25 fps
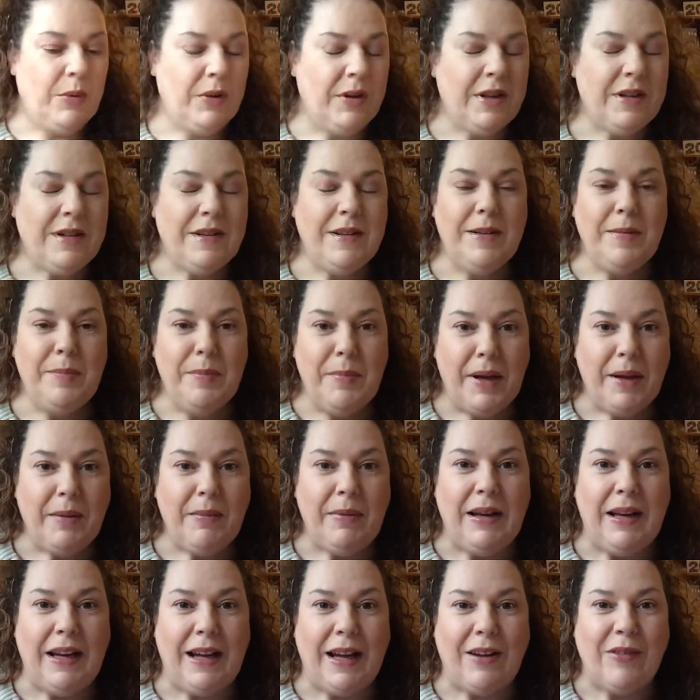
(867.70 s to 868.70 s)
it did make me
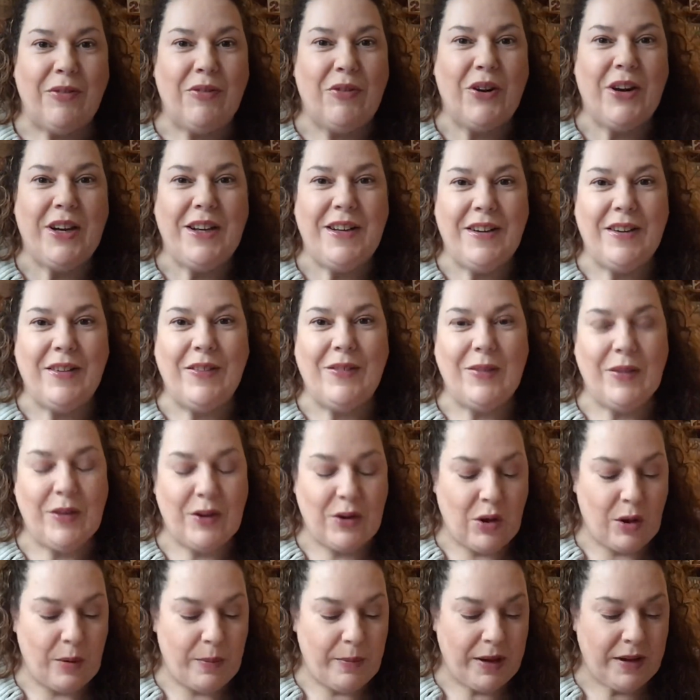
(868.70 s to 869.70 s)
laugh reading all the
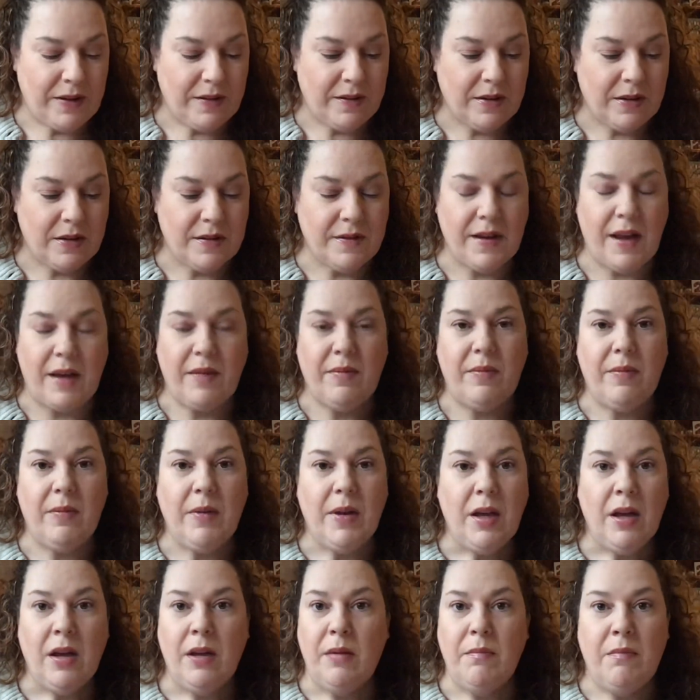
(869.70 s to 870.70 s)
comments, because
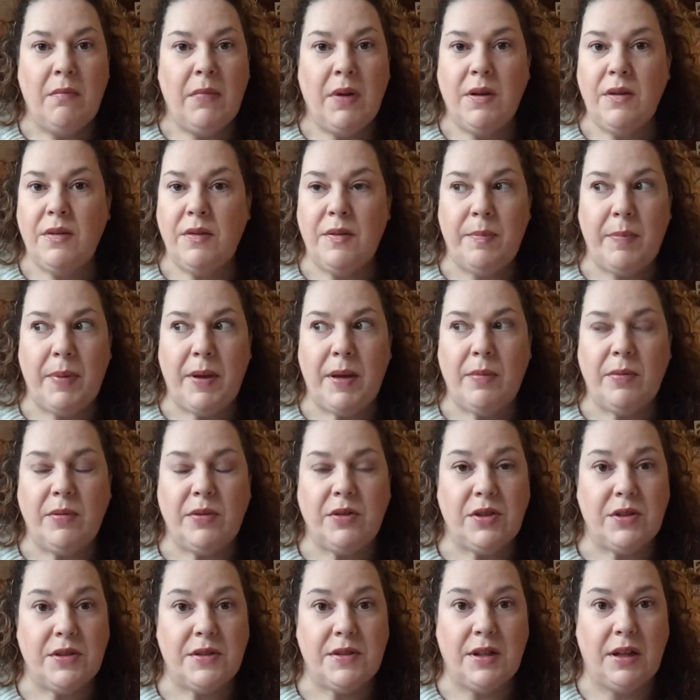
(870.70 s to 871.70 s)
most people
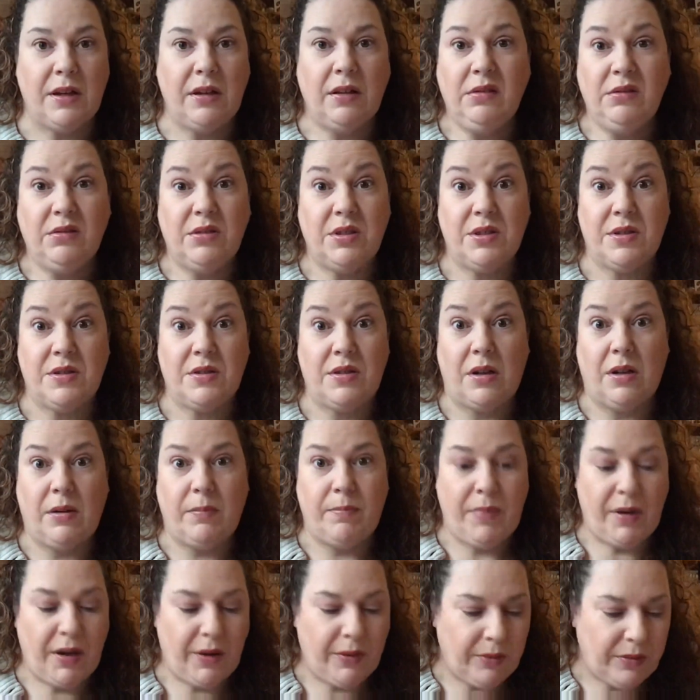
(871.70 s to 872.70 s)
just said, oh, just start
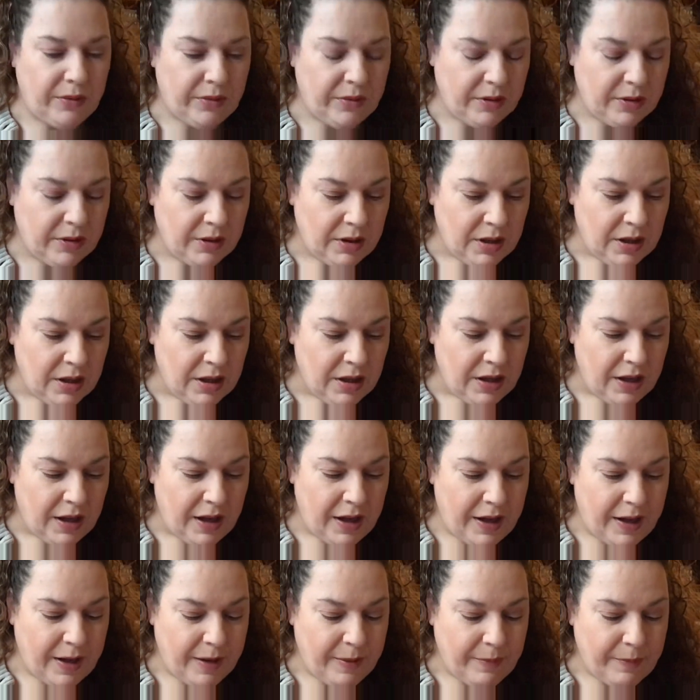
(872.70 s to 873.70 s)
both.
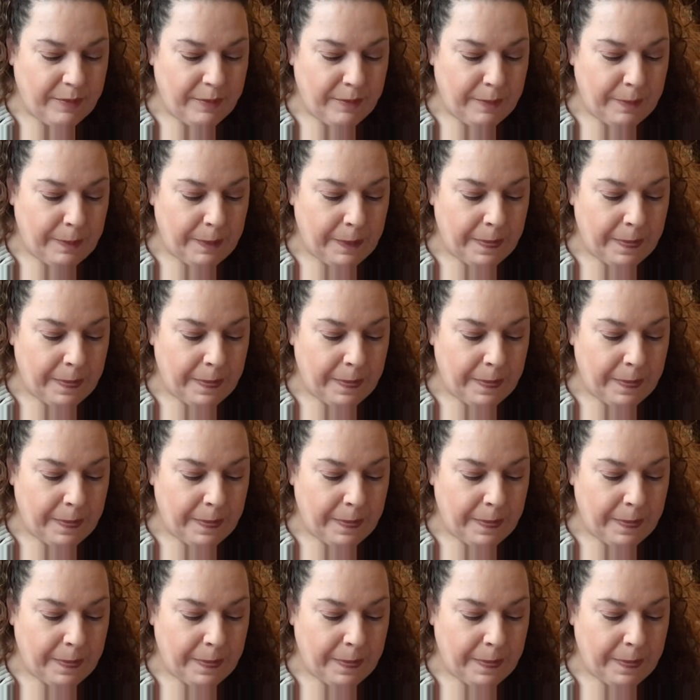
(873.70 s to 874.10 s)
I've